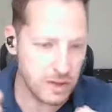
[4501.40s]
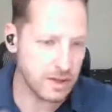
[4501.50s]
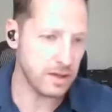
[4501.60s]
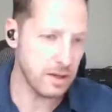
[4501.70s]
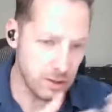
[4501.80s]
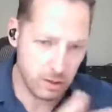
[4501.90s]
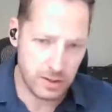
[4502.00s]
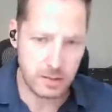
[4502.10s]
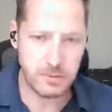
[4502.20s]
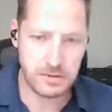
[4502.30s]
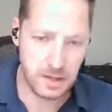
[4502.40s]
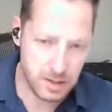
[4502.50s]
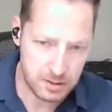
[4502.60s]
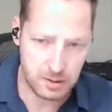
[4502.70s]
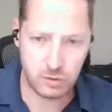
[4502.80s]
you dig in your neighbor's
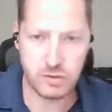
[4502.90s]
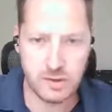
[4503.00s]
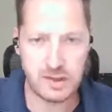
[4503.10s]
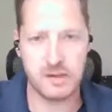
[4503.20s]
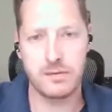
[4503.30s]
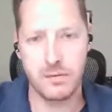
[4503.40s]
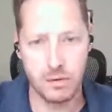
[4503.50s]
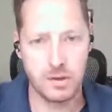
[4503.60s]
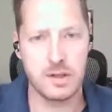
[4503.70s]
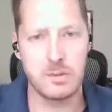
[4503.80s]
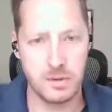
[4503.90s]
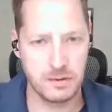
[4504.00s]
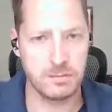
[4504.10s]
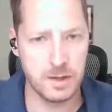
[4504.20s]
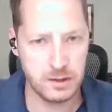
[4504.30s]
garden, you dig for a little
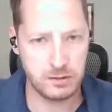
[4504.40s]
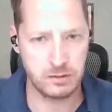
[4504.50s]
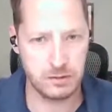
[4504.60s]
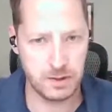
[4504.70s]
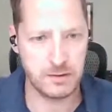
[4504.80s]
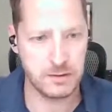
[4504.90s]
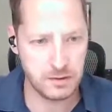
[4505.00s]
bit of money to survive.